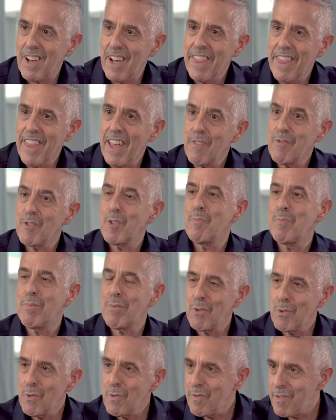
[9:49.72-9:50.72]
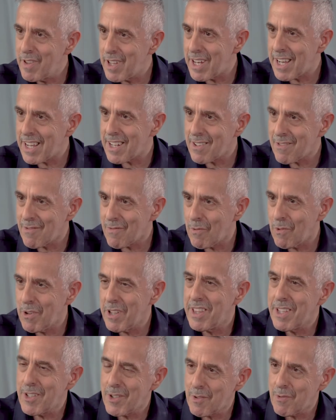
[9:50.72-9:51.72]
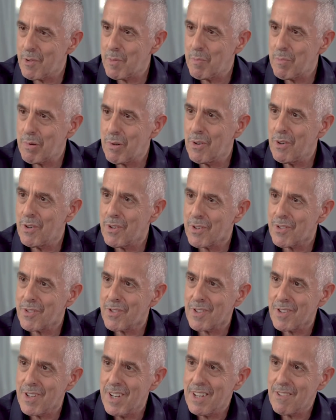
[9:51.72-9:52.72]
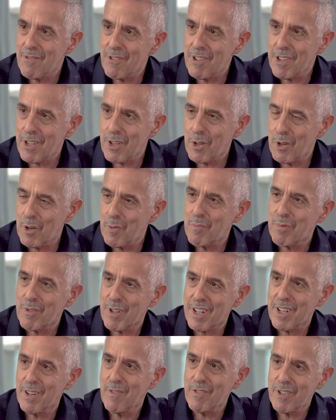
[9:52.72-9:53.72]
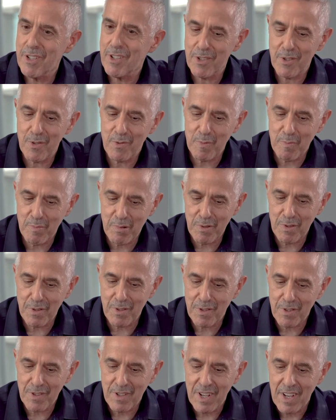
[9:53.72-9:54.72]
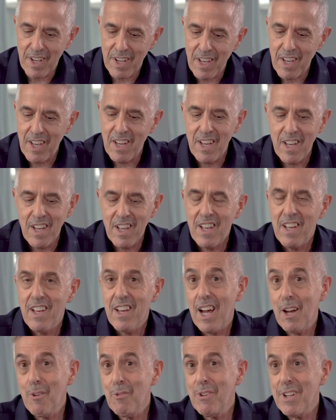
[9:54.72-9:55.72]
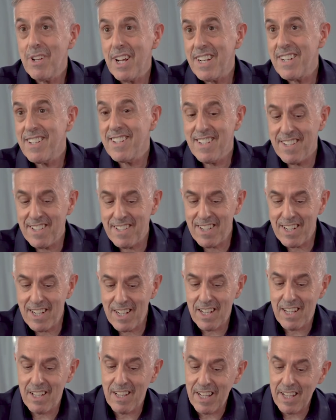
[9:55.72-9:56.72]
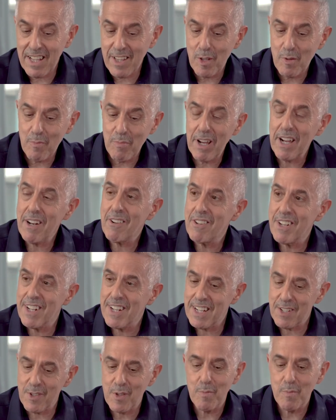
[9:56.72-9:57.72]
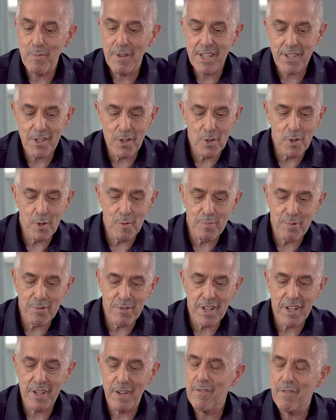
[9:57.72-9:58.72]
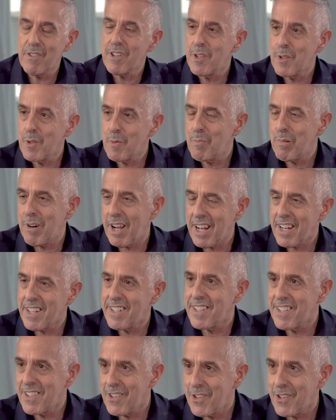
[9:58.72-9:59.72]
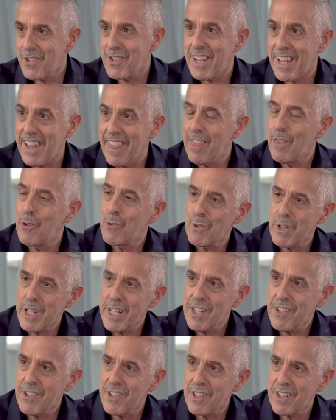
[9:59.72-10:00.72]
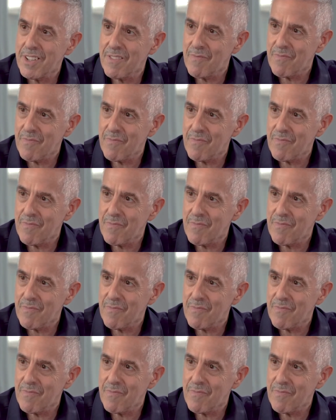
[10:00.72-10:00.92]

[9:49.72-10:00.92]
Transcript: and they have to prove that with this report, with the corporate governance report. I would actually say I think that Bahrain has the best corporate governance practices in the region.